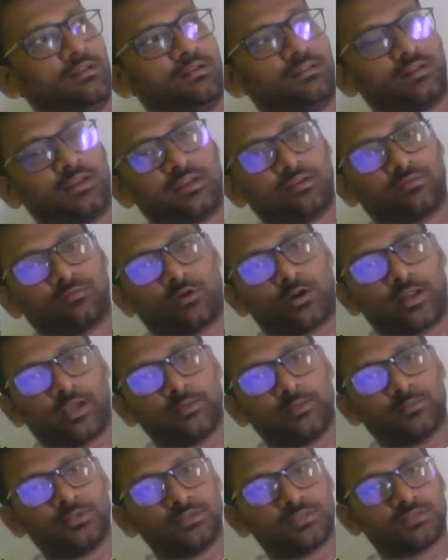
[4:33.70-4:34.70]
right, what
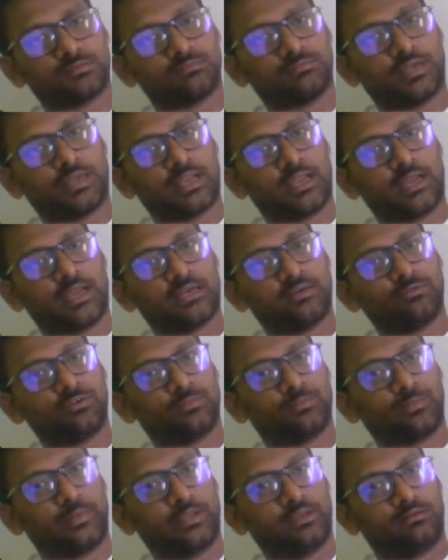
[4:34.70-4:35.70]
happens? My hand
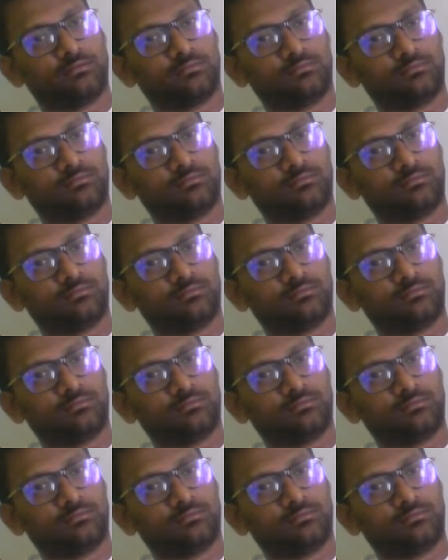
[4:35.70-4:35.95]
would pain.